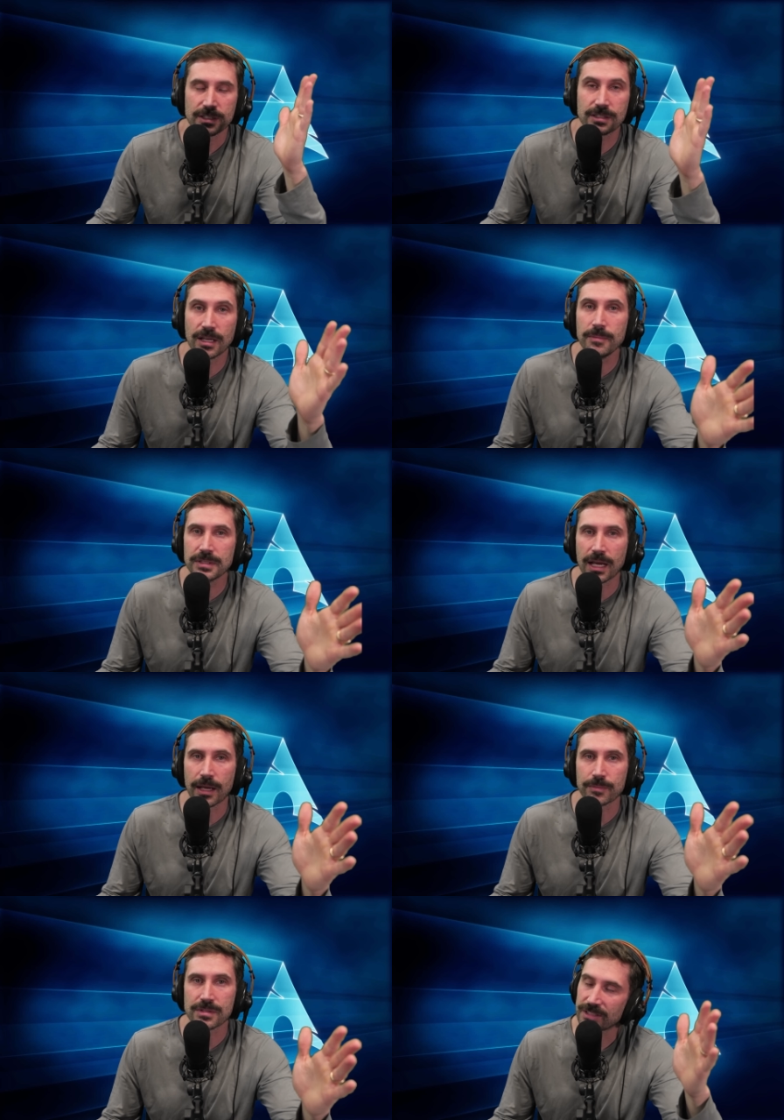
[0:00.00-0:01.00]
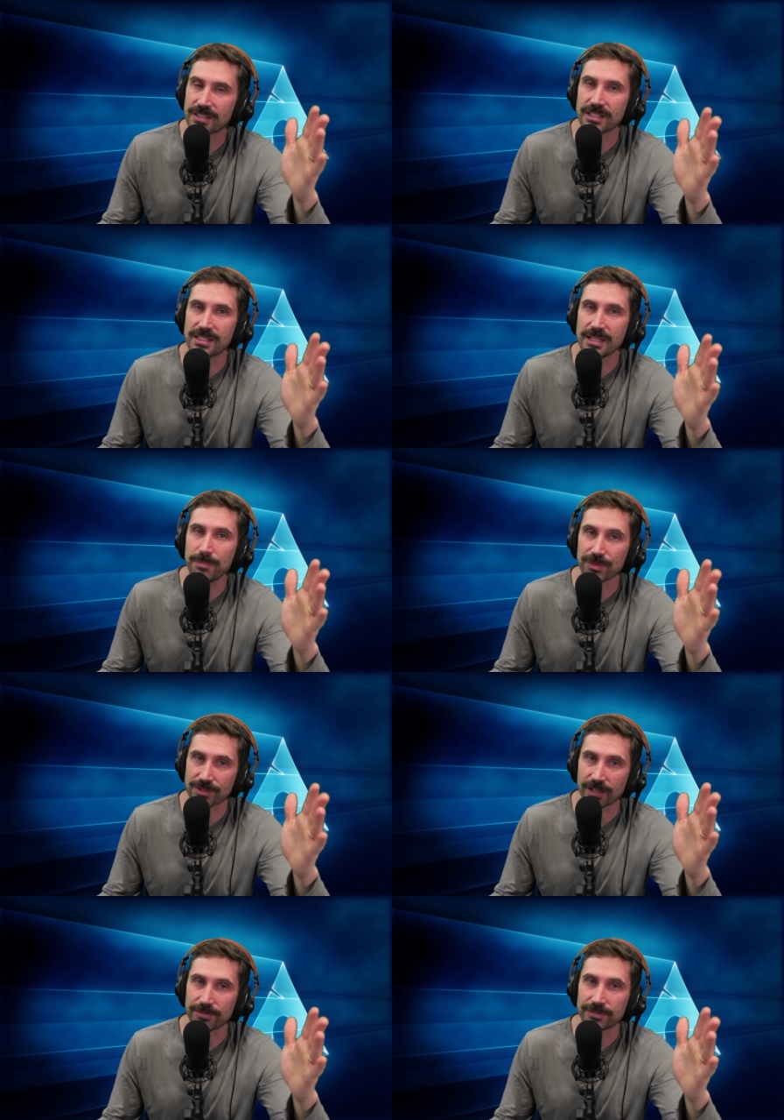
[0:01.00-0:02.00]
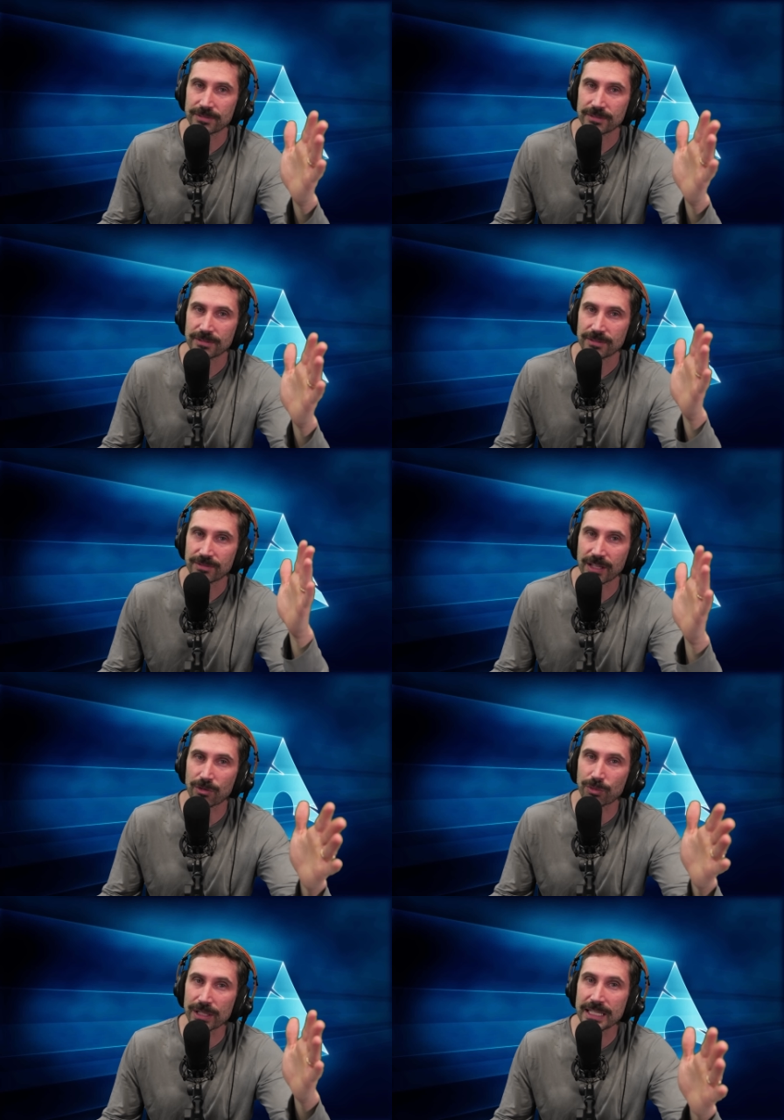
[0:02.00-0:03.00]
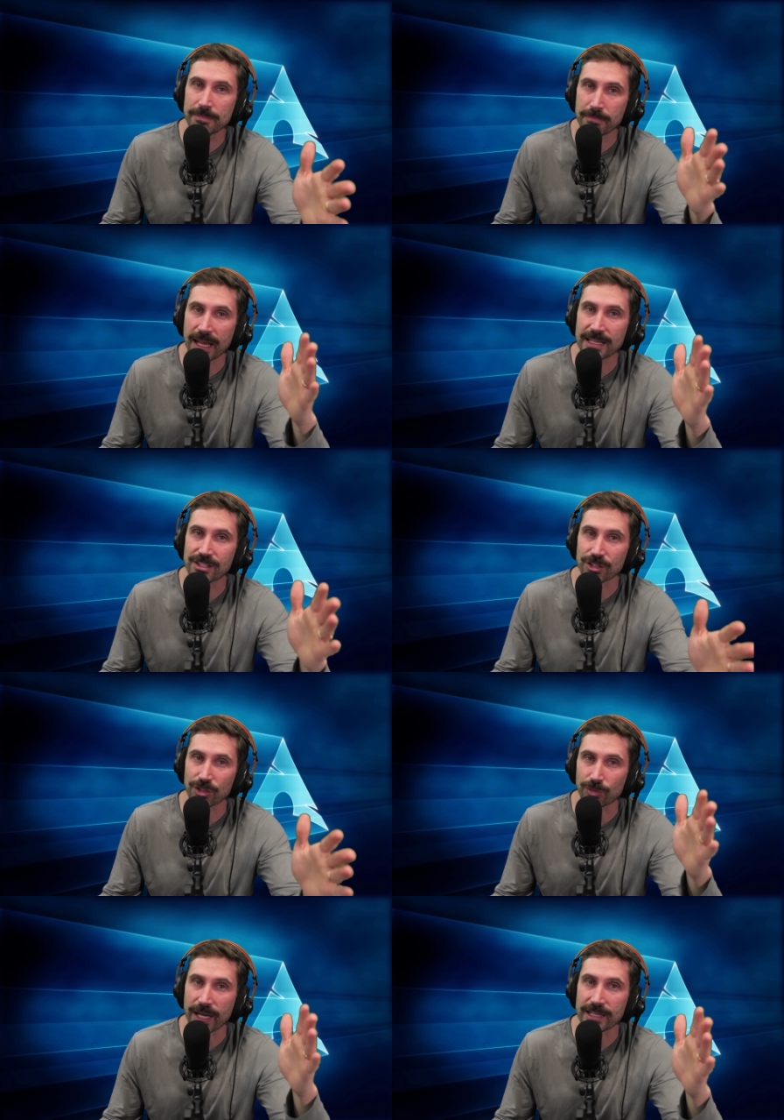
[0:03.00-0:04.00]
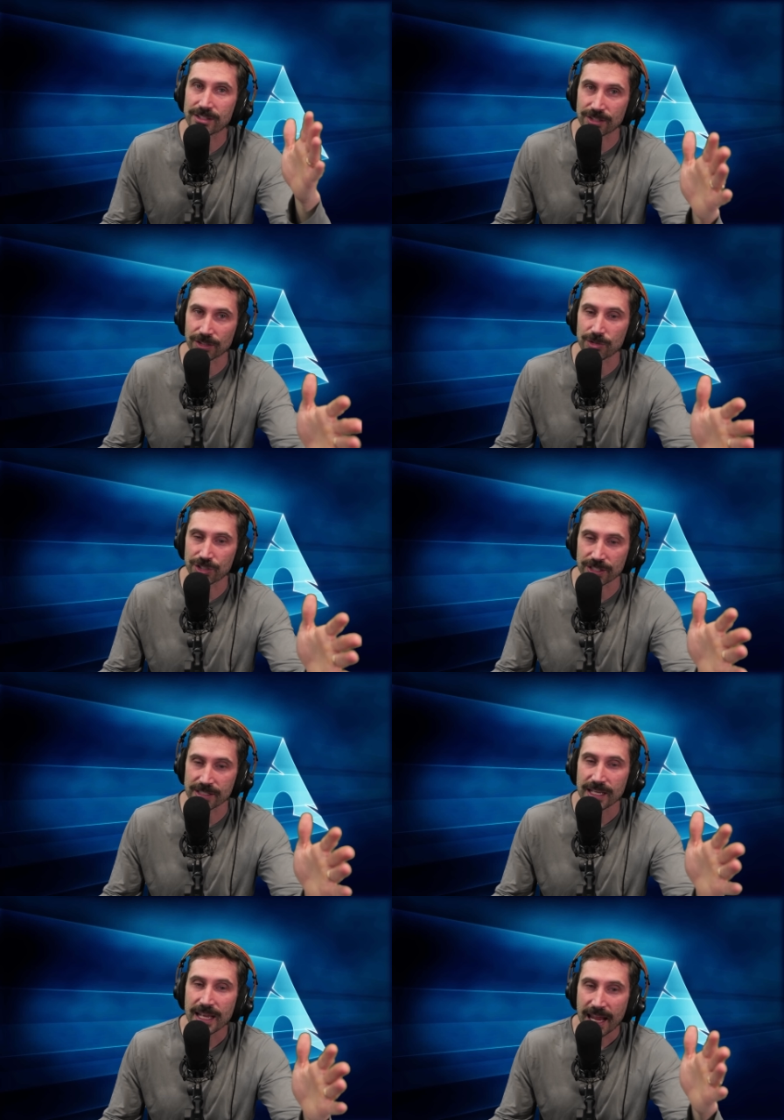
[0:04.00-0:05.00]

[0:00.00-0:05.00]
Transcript: Sometimes it's the simple stuff that really makes great solutions.